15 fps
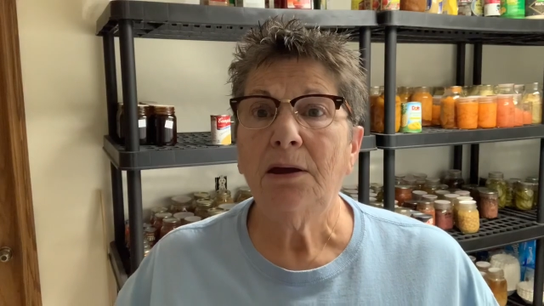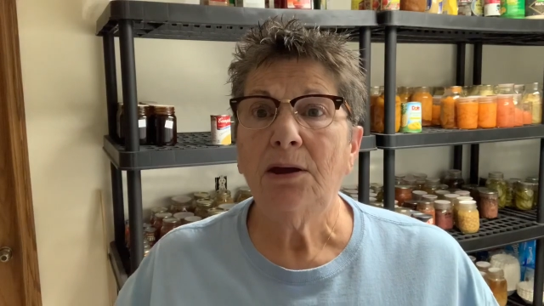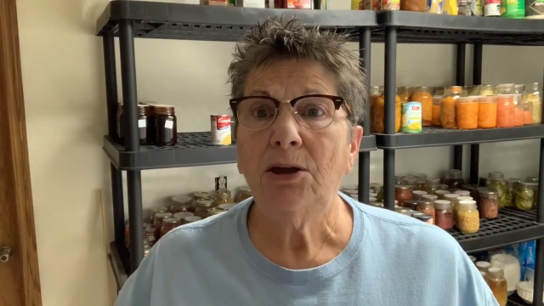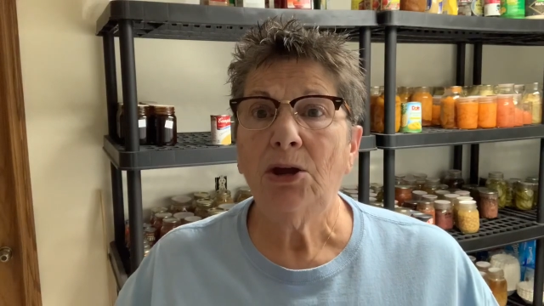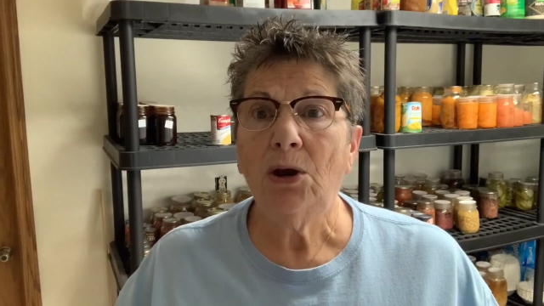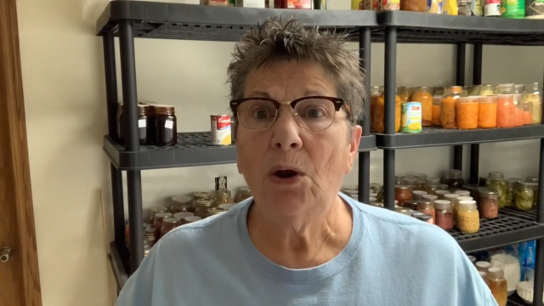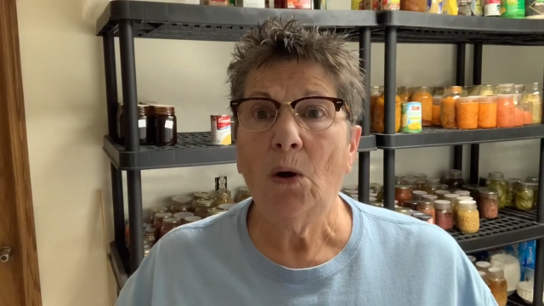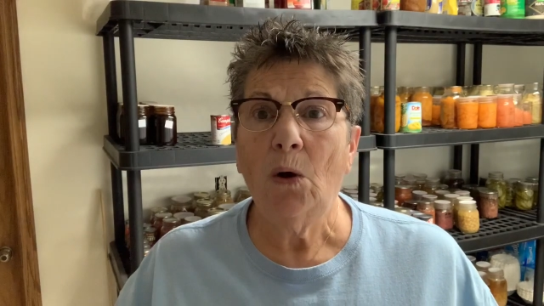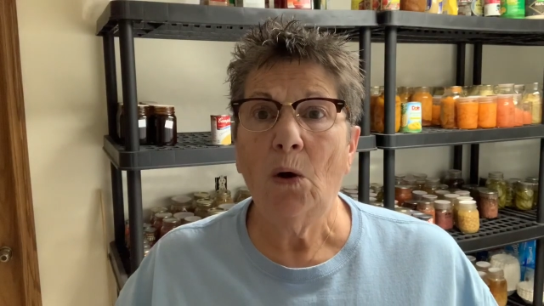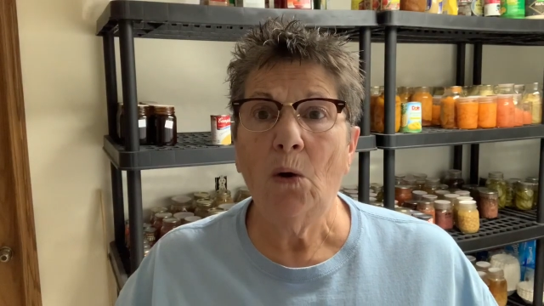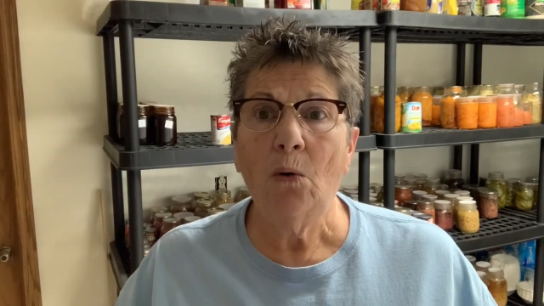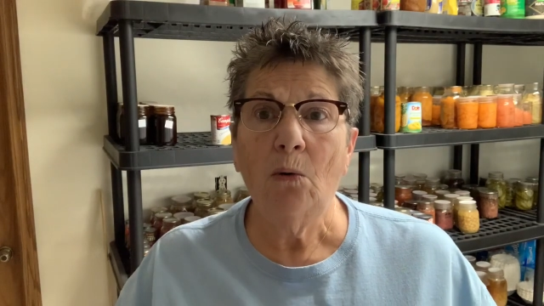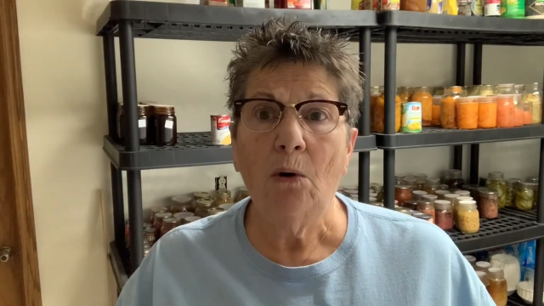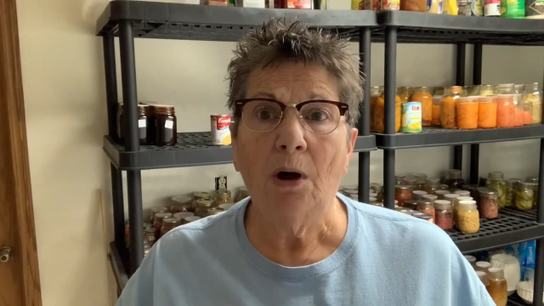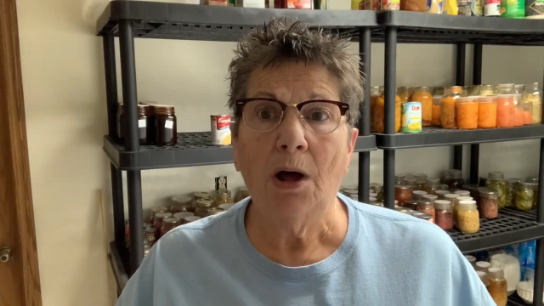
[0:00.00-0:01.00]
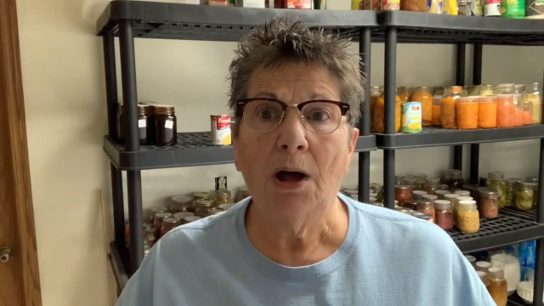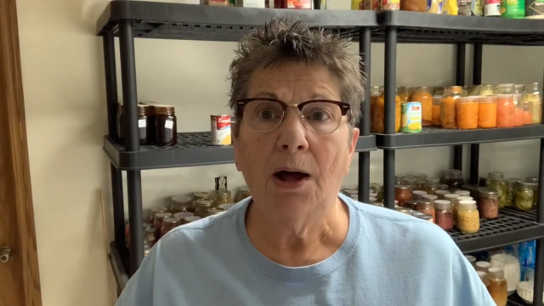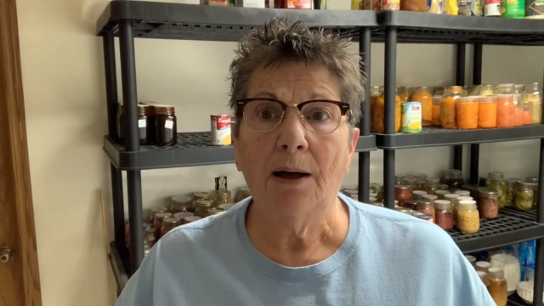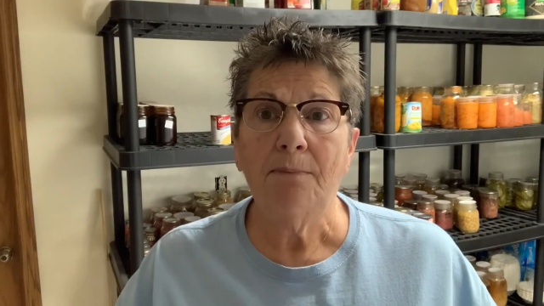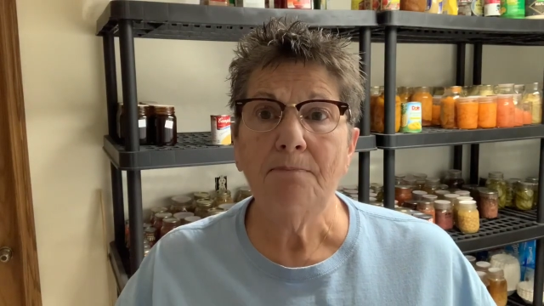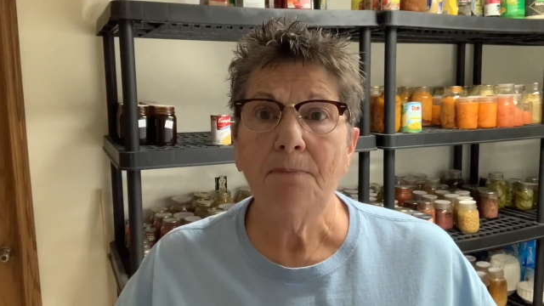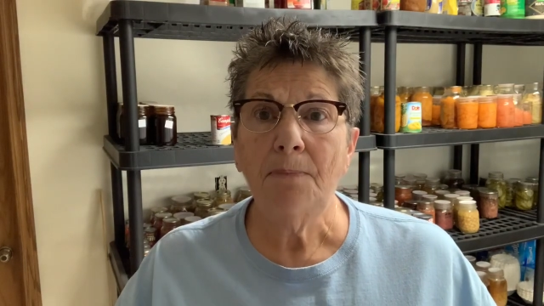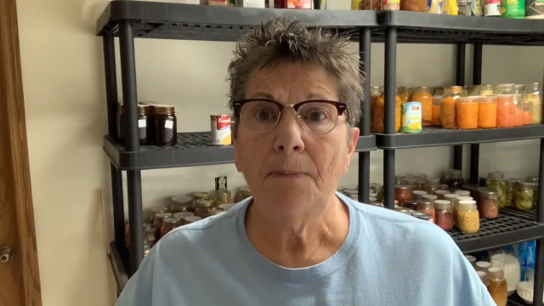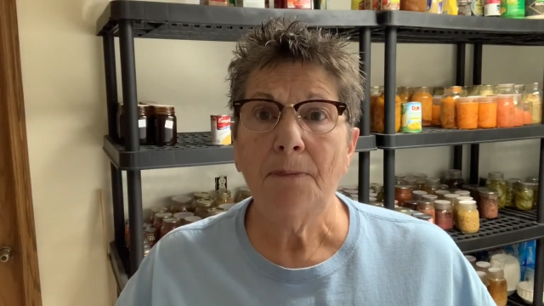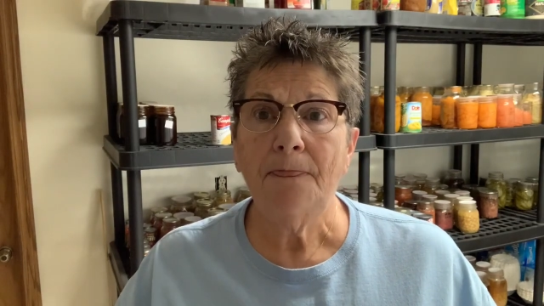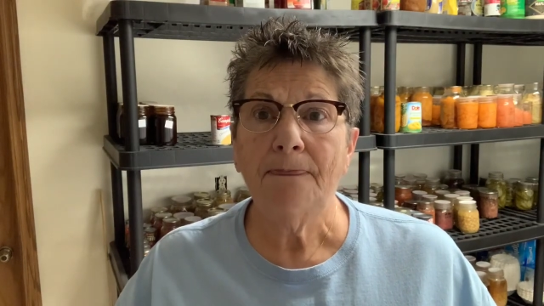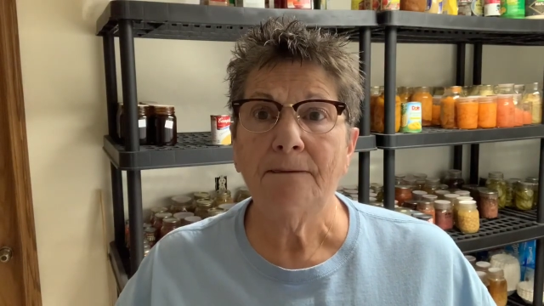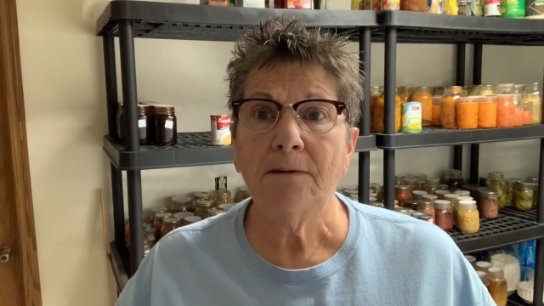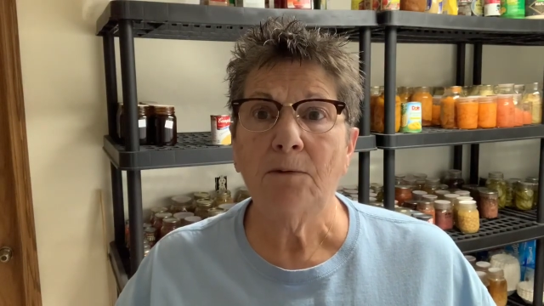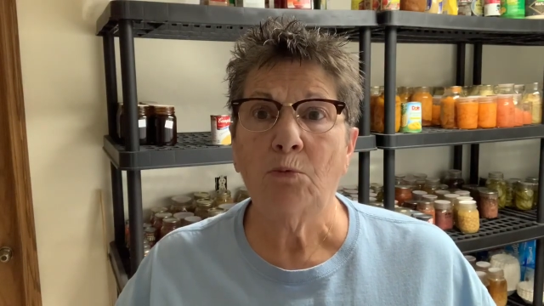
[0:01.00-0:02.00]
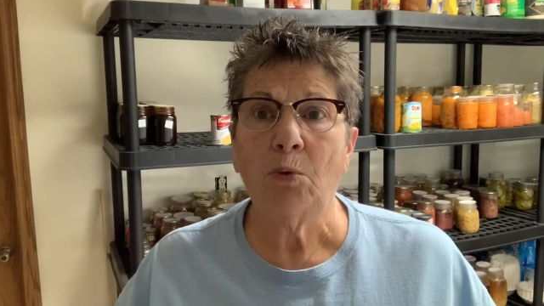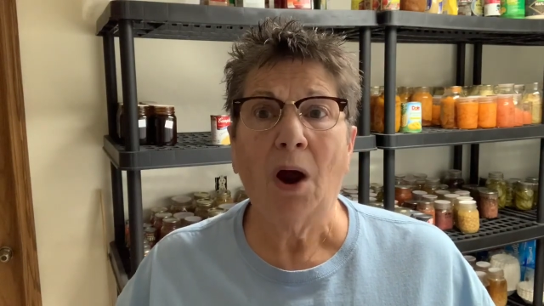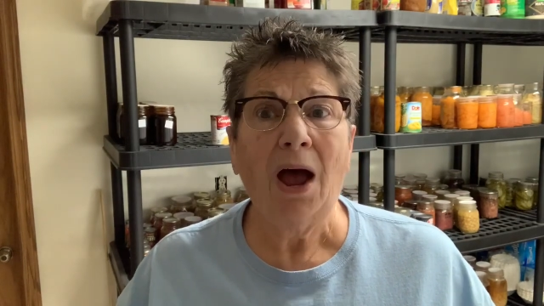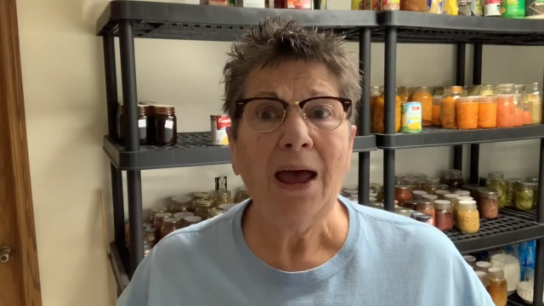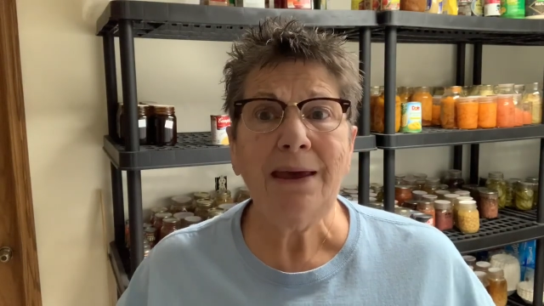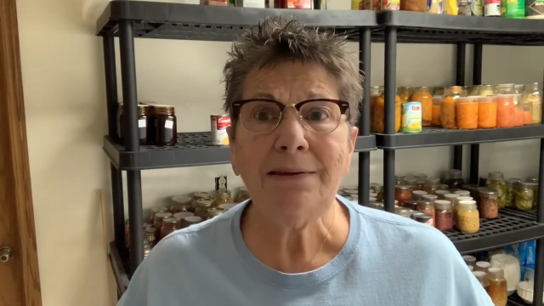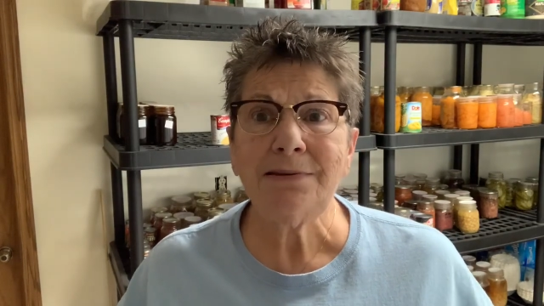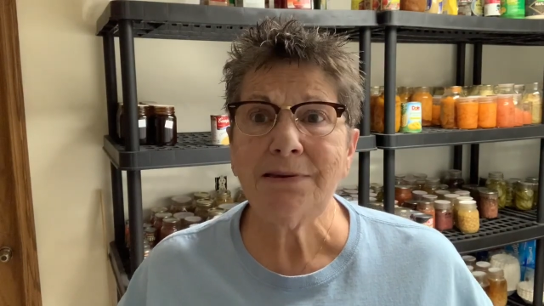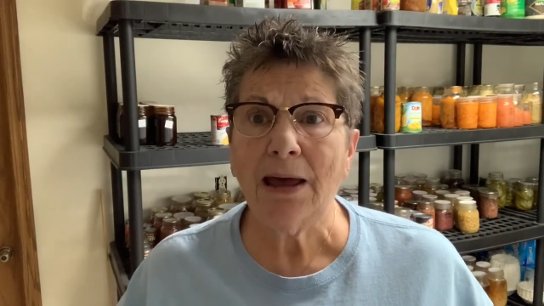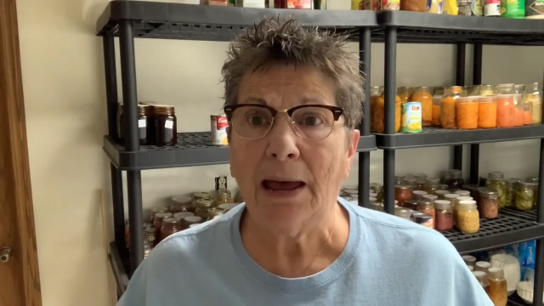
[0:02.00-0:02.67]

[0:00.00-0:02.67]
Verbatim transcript: you know, um, rice.